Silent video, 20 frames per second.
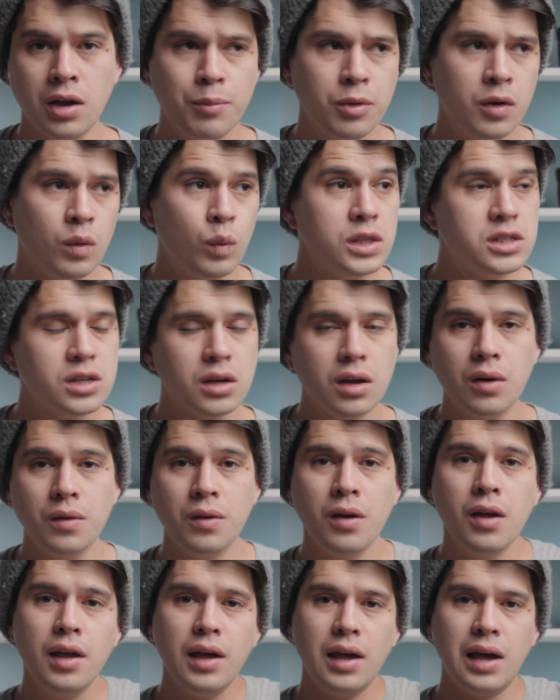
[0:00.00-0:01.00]
couple of weeks
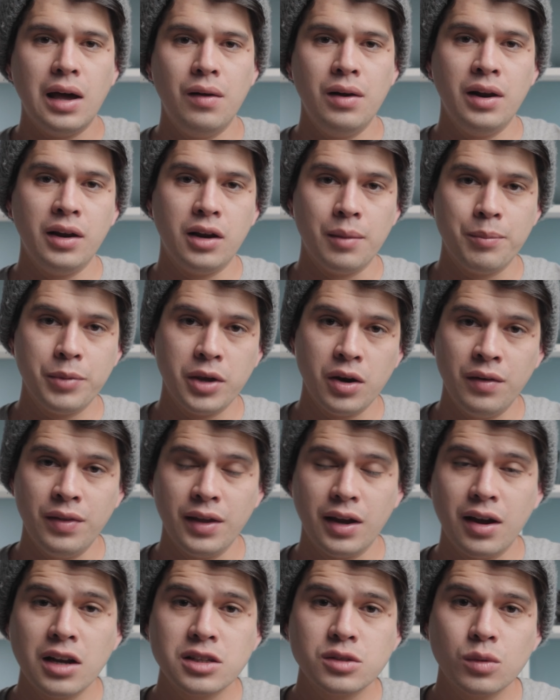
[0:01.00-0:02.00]
ago. I'll link it up here in
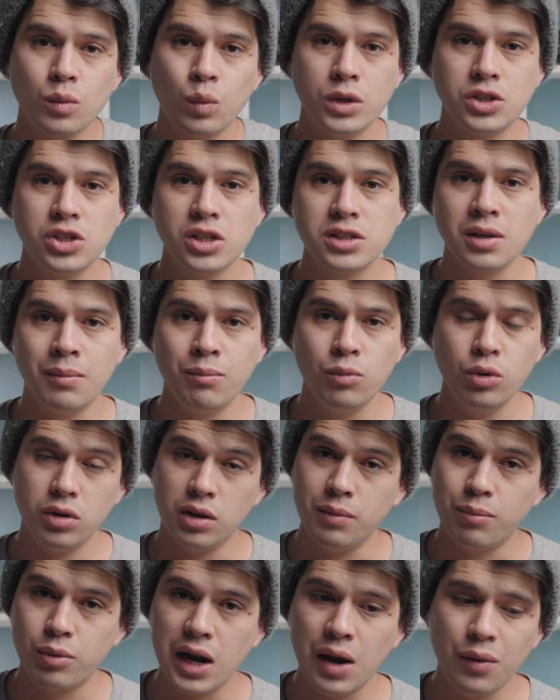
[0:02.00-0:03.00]
the cards, which is a
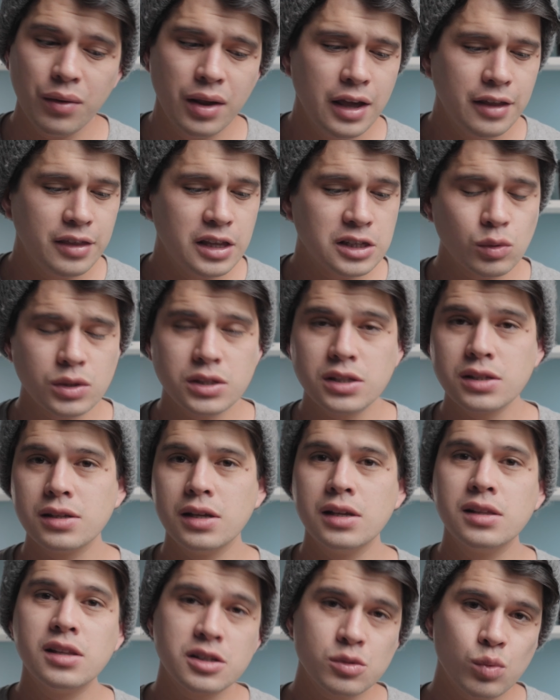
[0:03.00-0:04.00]
moody brown.
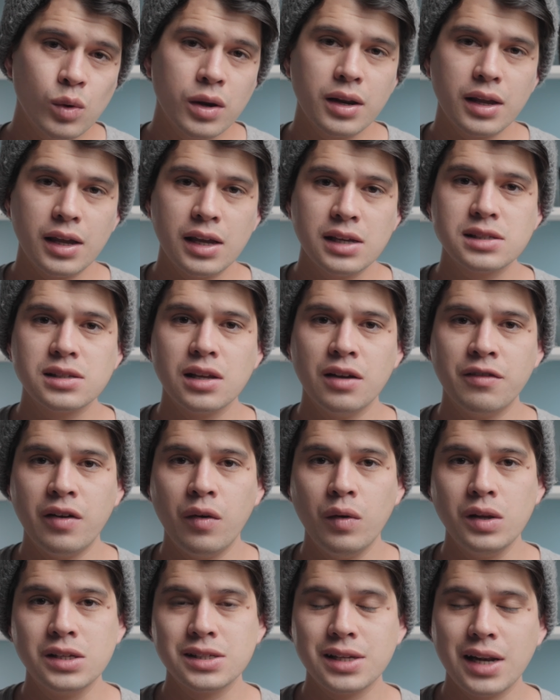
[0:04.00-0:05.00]
This one is a
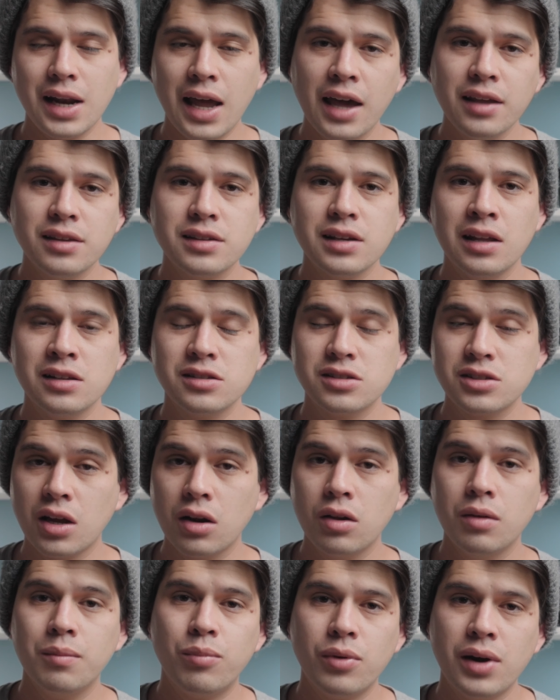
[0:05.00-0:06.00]
very slight and
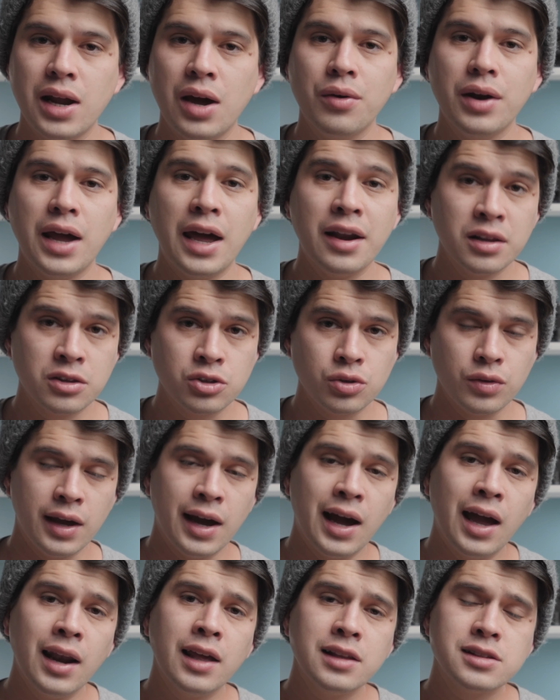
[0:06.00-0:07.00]
subtle brown added to the
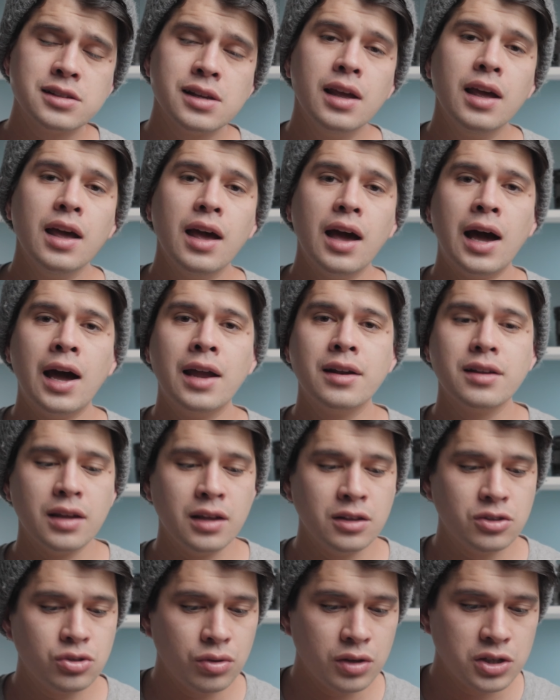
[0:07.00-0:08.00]
highlights and
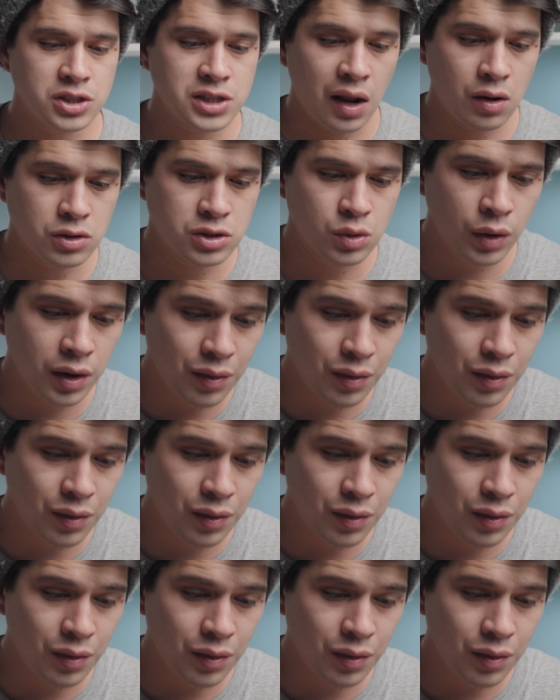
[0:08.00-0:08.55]
into the shadow. So